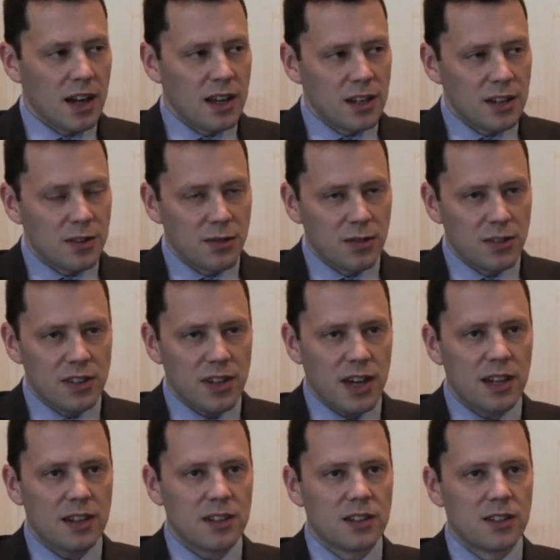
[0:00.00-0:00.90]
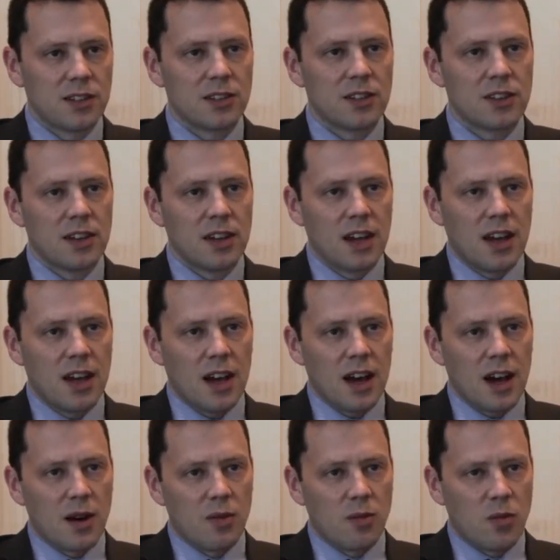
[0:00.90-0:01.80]
in different sectors,
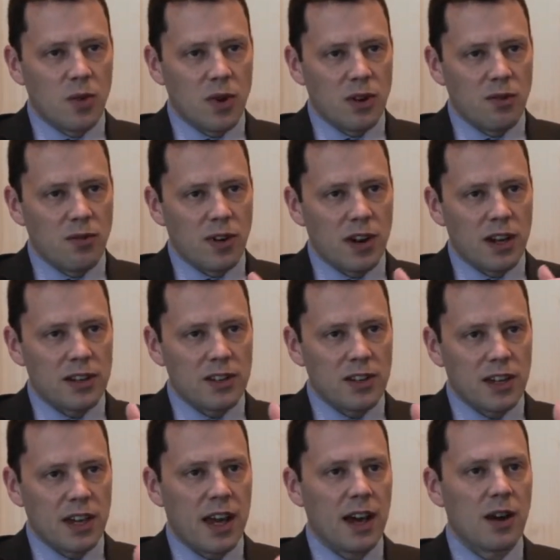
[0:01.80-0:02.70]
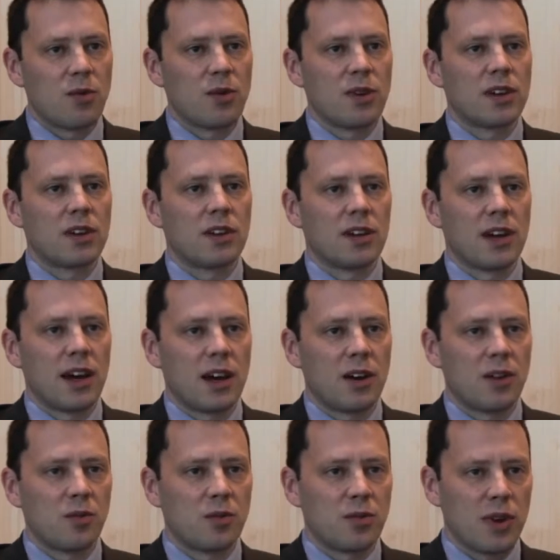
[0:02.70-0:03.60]
we're really seeing how we can
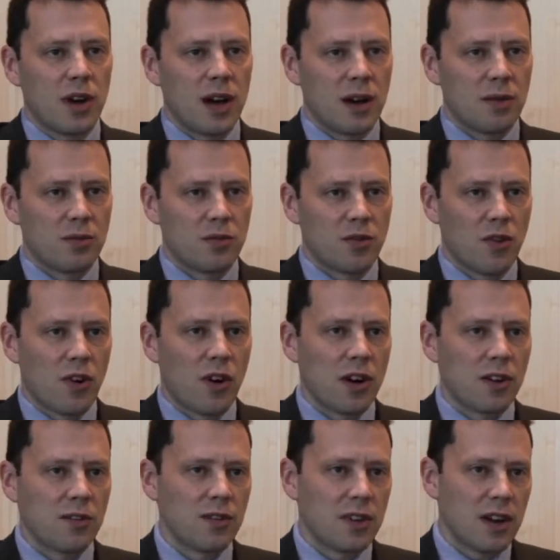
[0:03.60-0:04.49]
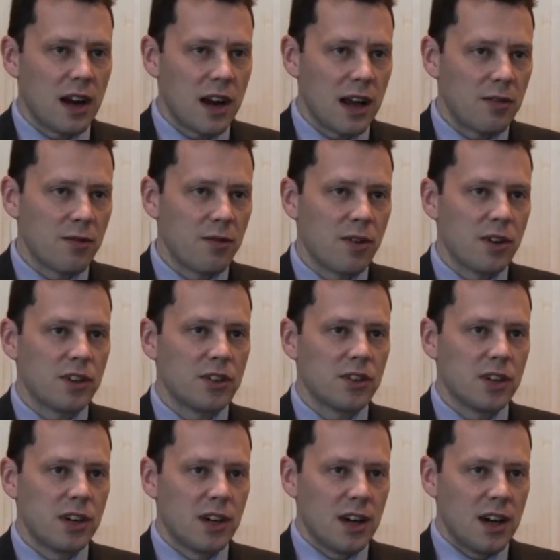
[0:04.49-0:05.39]
help drive and
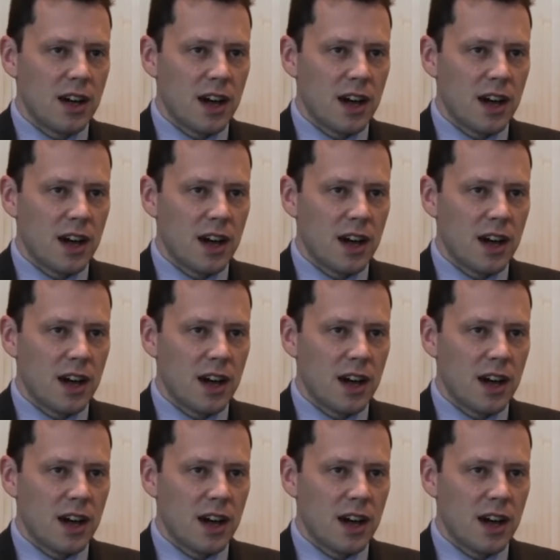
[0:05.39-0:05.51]
leverage